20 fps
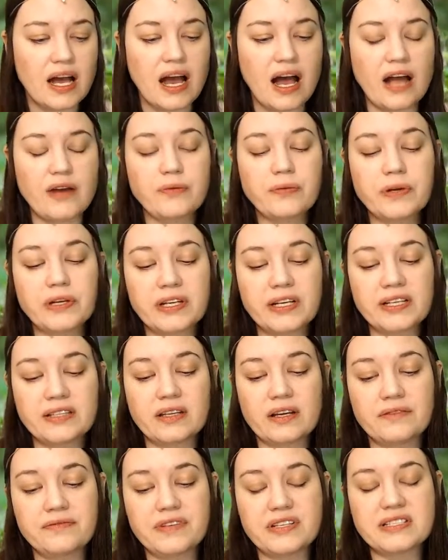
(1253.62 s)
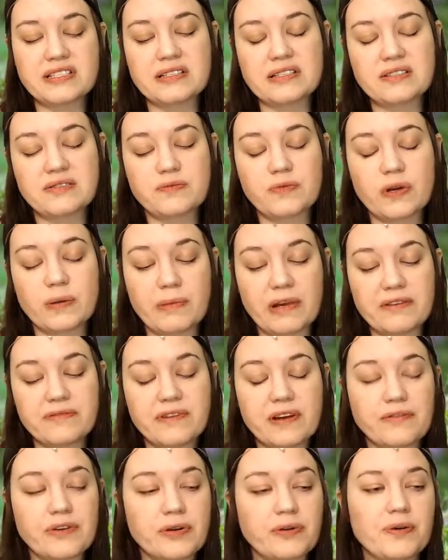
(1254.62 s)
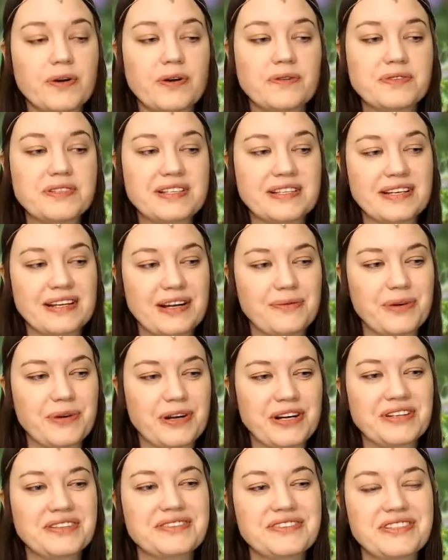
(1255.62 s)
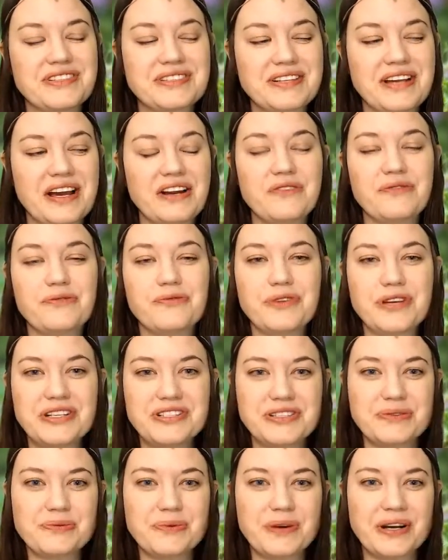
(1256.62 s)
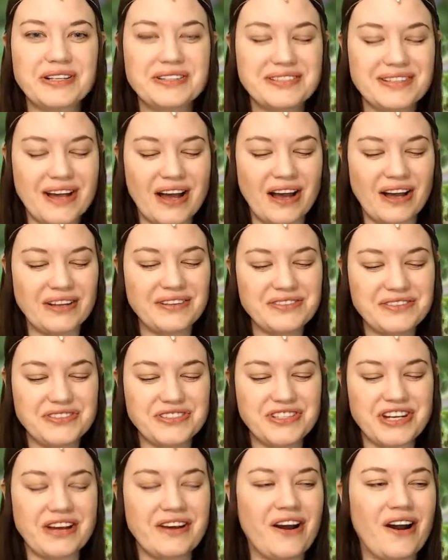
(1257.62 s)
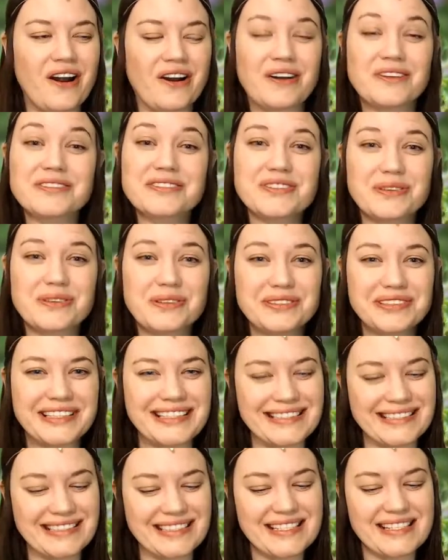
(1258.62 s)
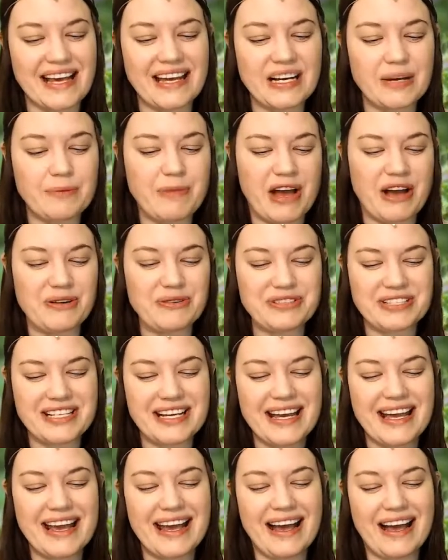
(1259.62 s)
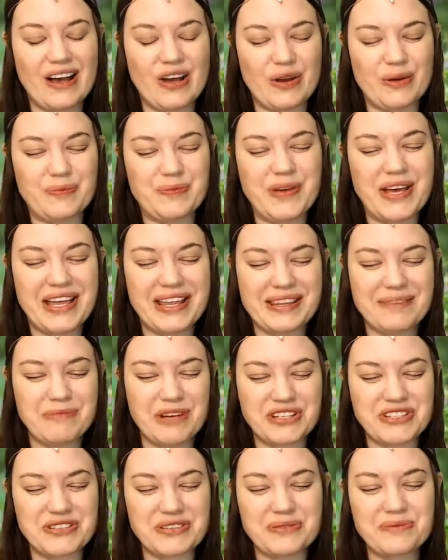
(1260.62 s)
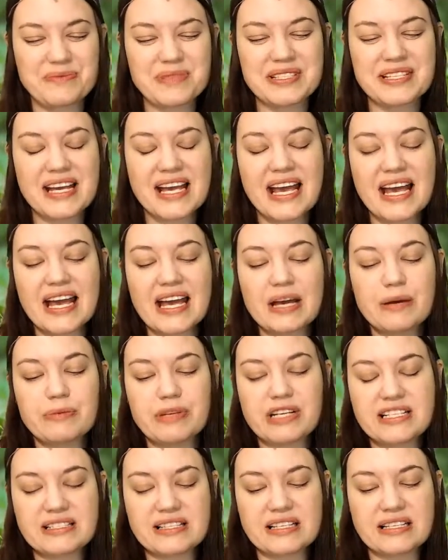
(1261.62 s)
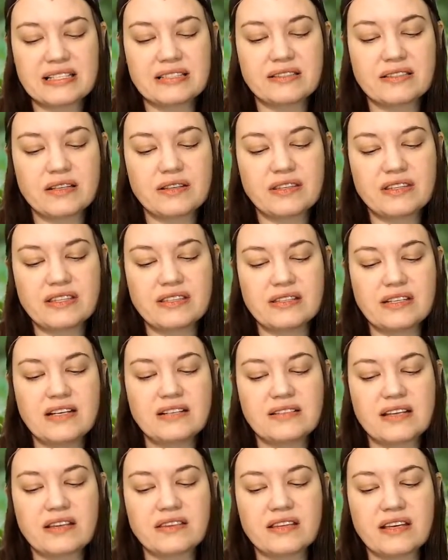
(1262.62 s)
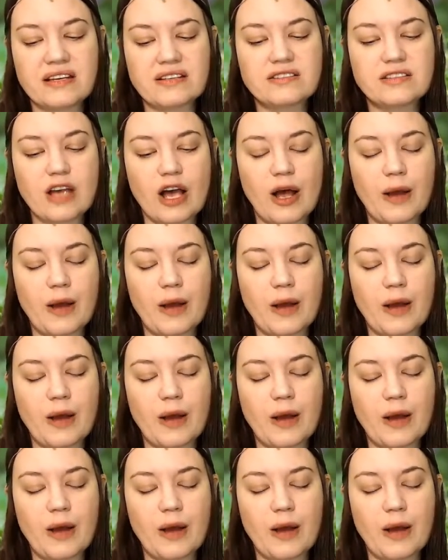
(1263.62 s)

I really love this. This is one of my favorite quotes. And then I want to just kind of read you what J.R. Tolkien said about mushrooms. But he said this,